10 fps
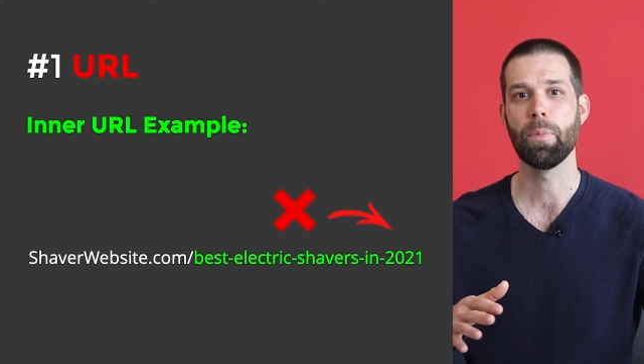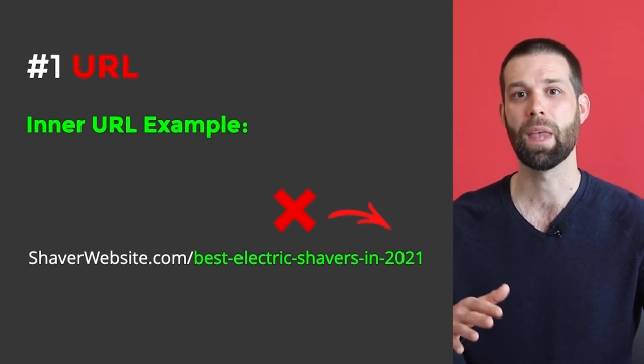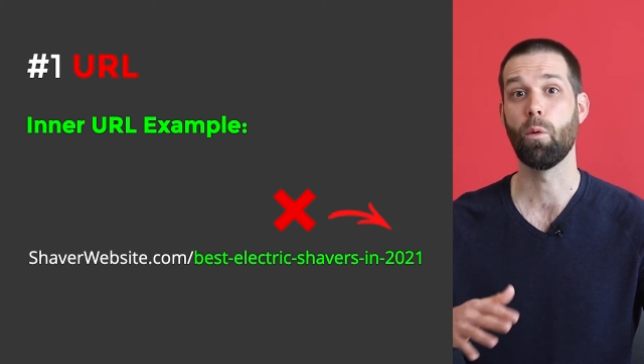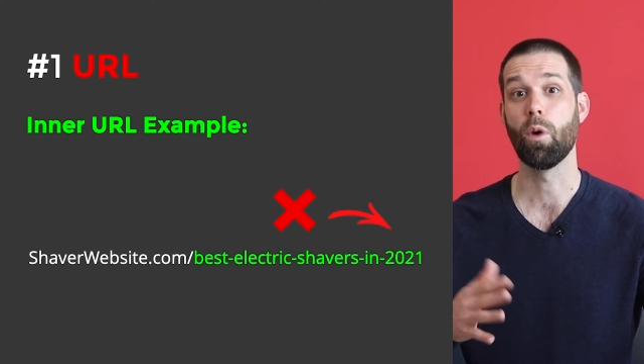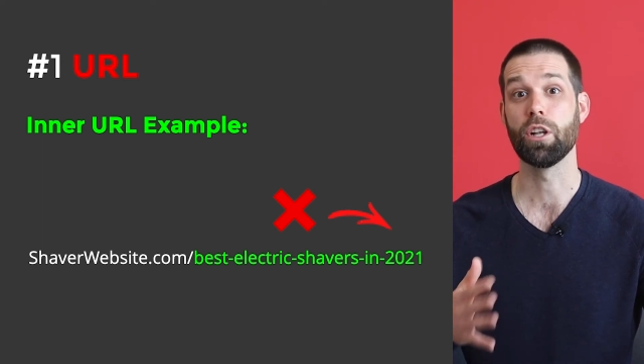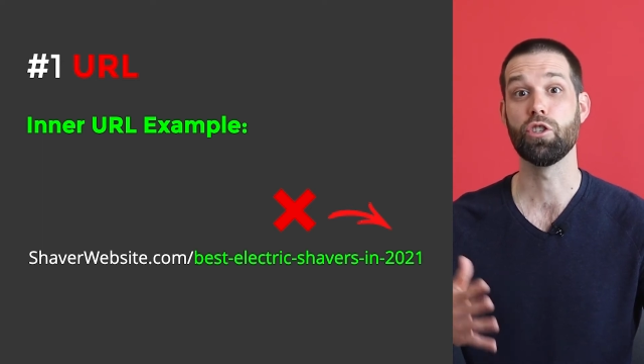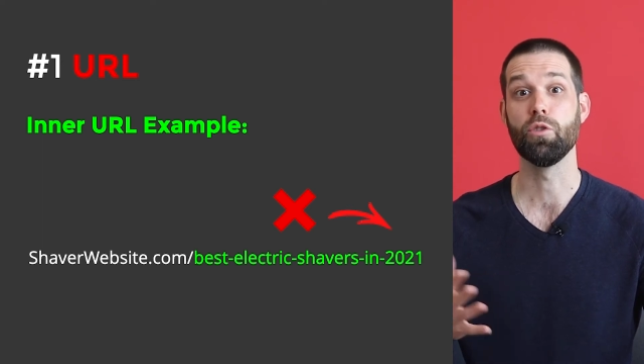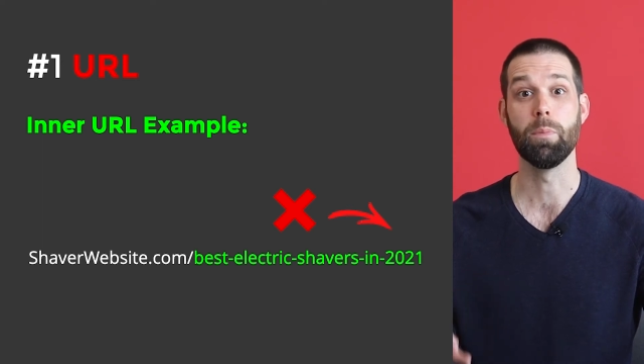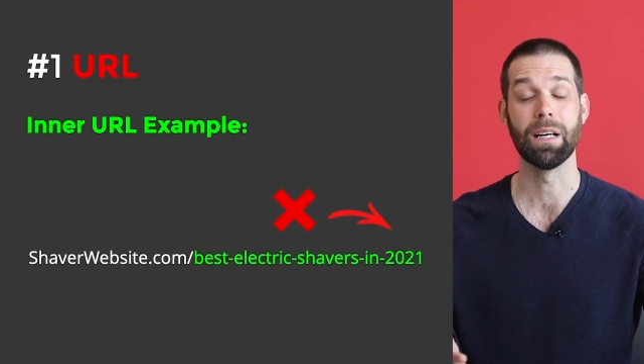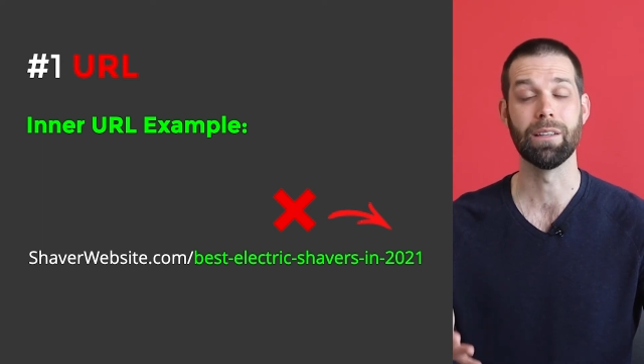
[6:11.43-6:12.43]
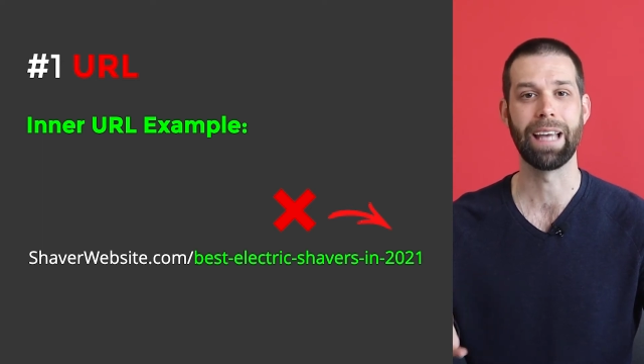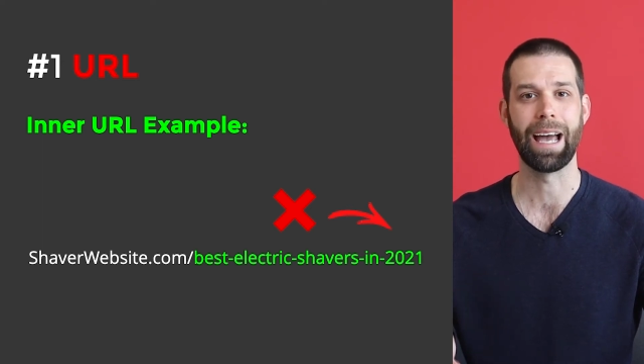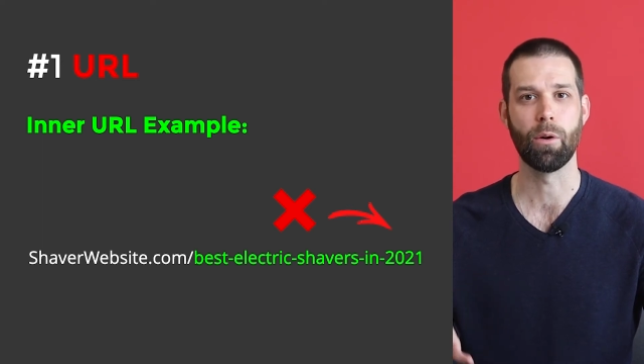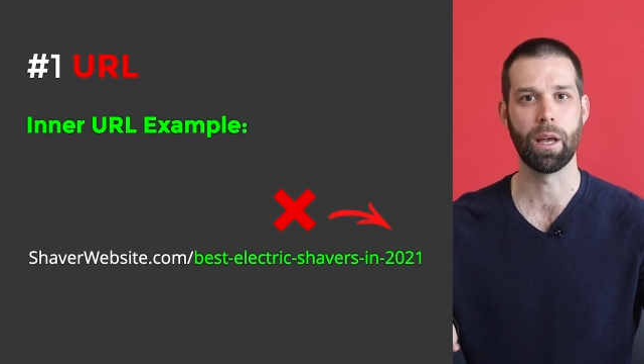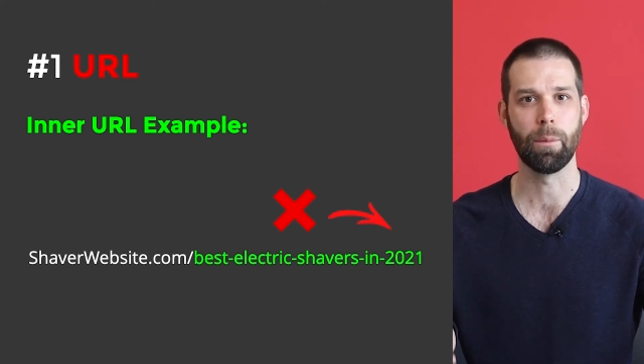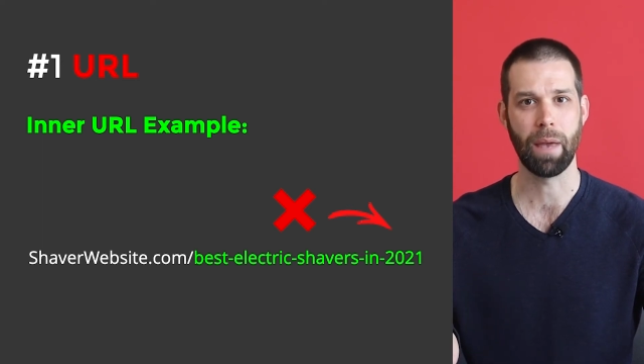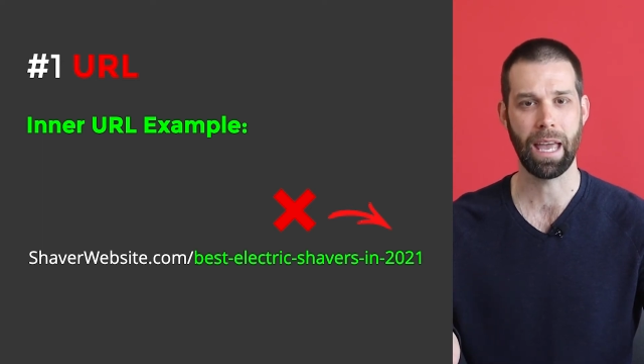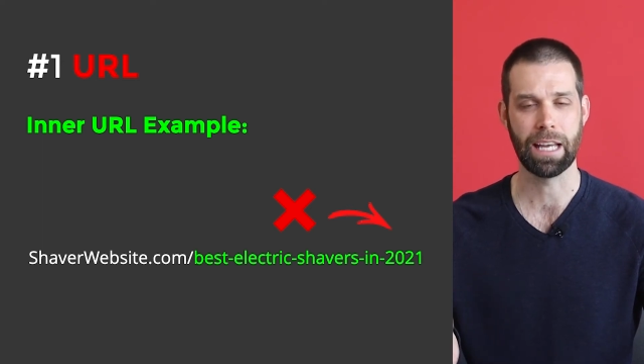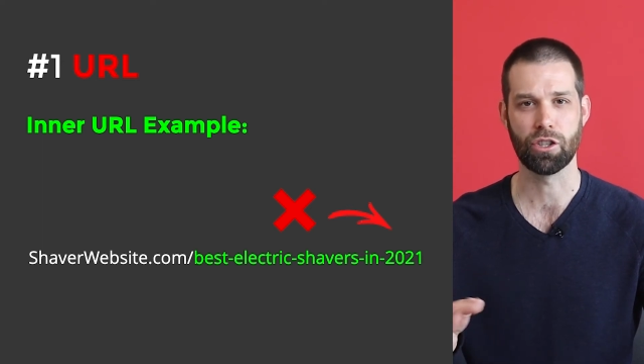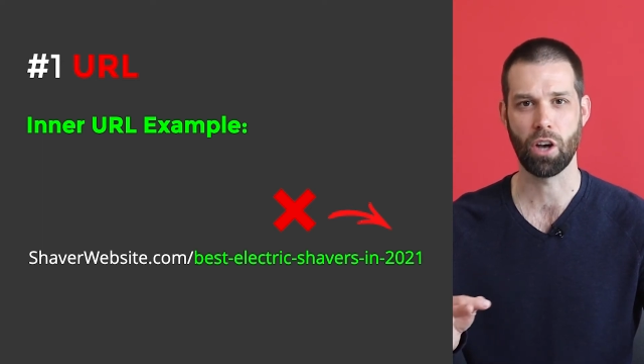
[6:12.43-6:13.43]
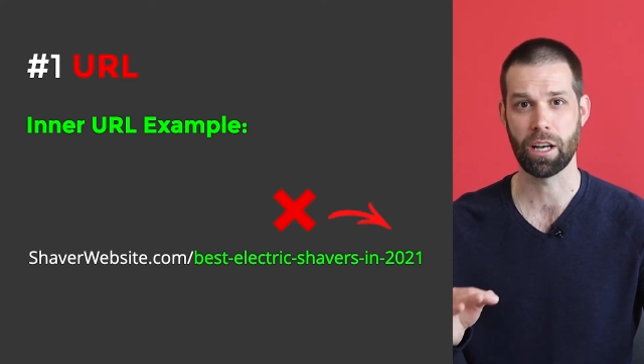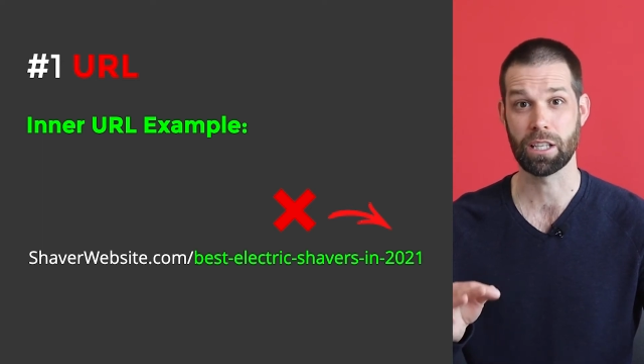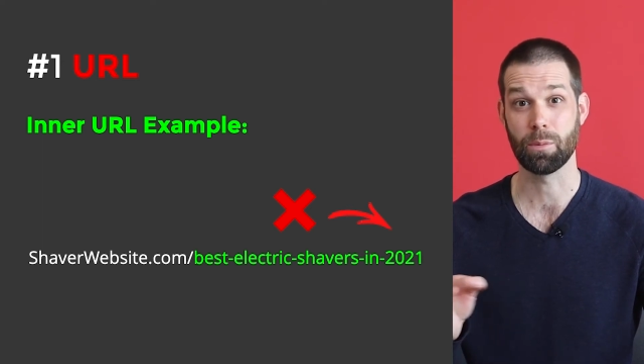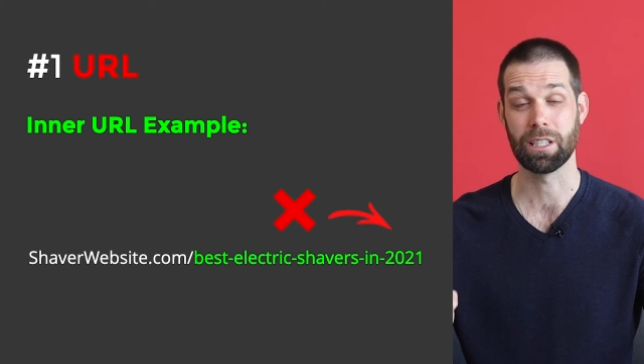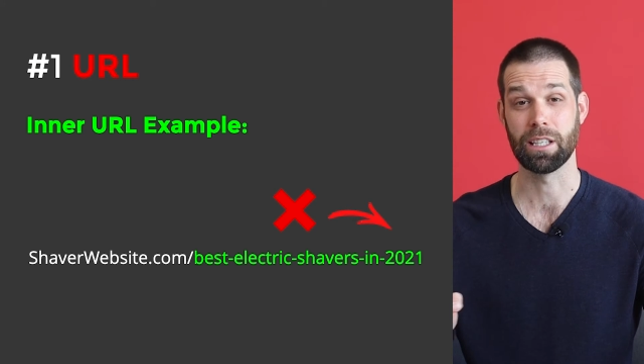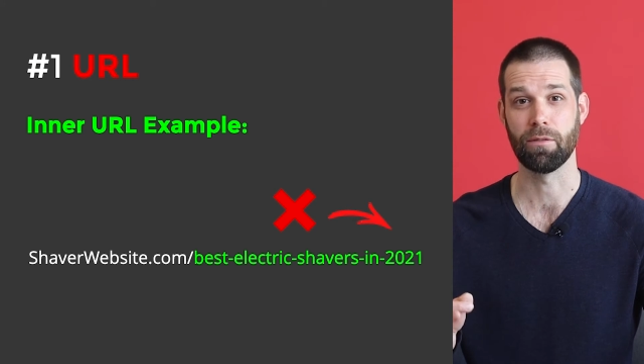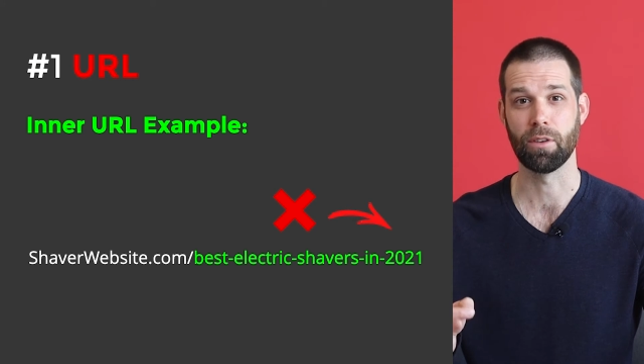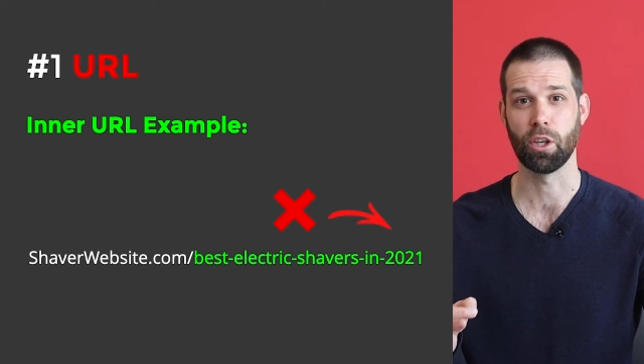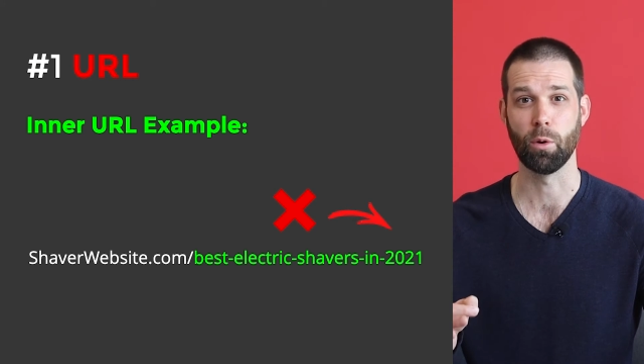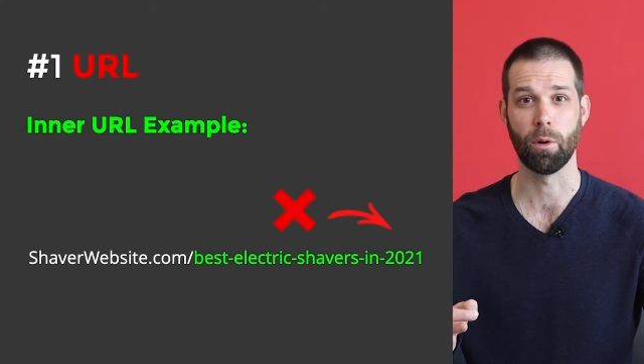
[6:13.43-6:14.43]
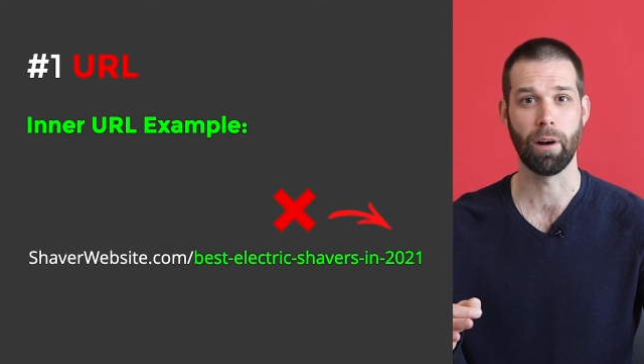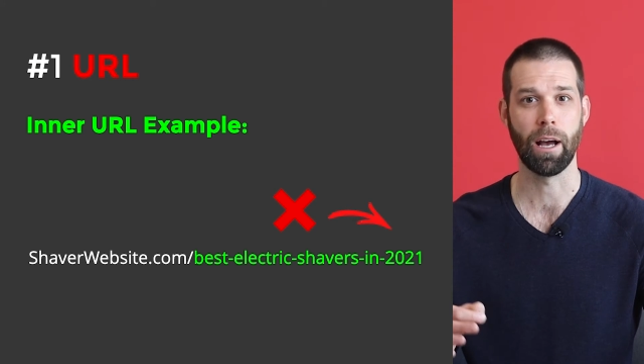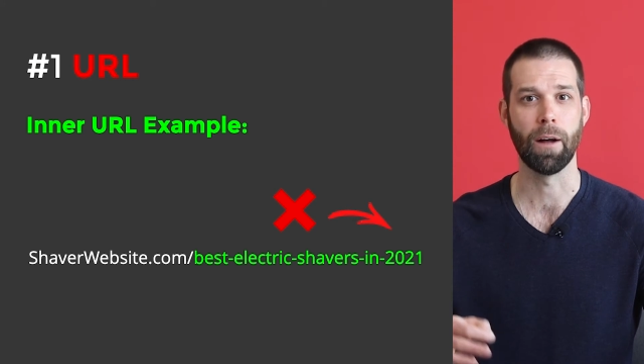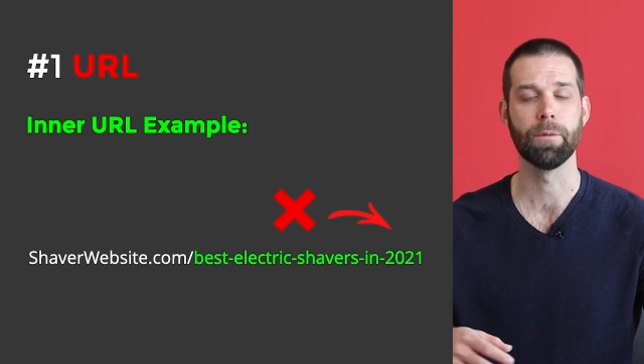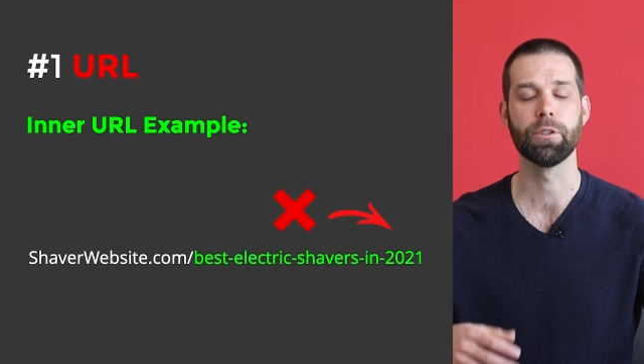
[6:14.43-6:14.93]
once you build out a page on a specific URL.